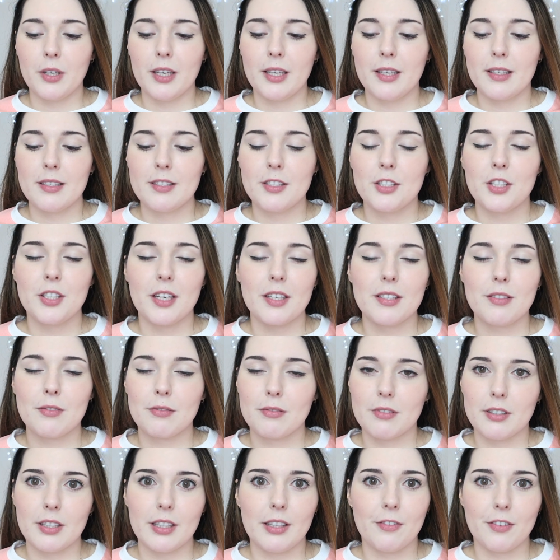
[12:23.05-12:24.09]
and it's just
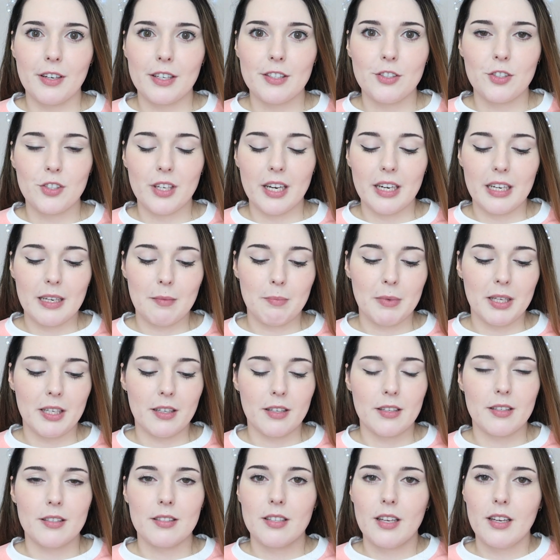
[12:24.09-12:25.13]
really frustrating
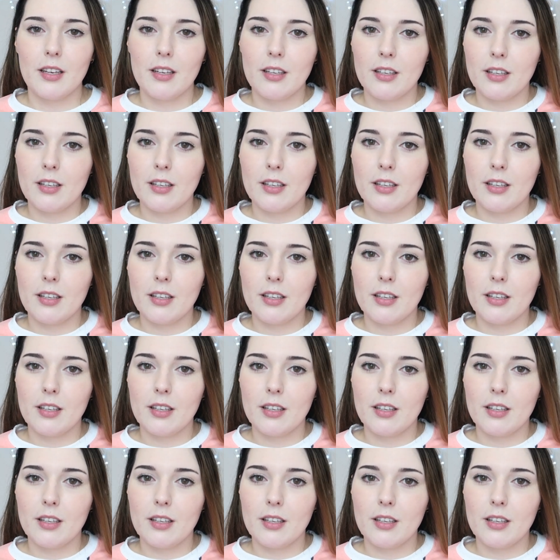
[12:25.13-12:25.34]
because